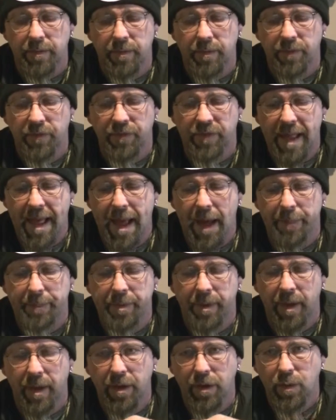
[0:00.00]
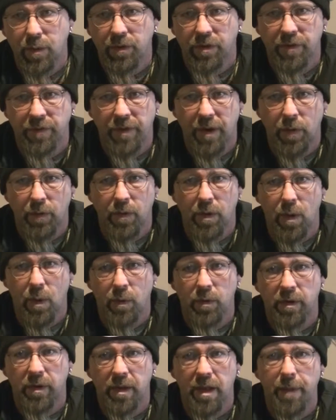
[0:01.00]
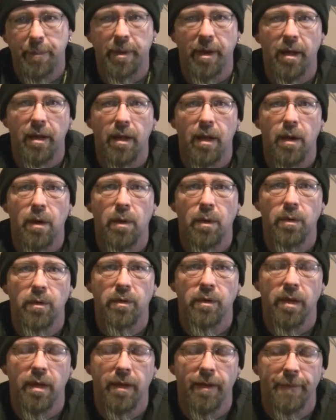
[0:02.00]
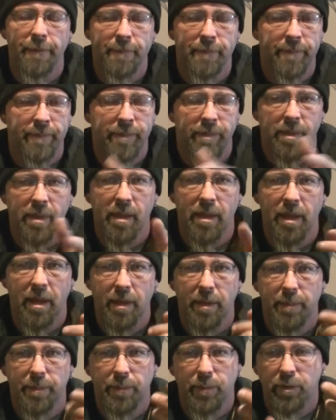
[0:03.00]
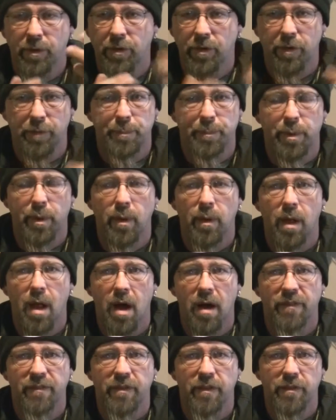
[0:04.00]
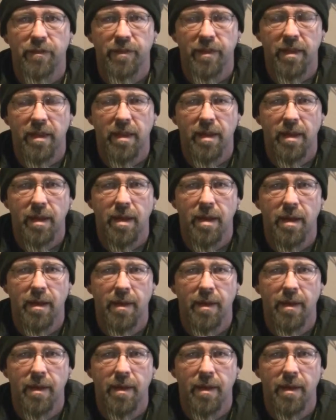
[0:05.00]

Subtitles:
flap and use the Velcro to keep it closed, it would just pull off of the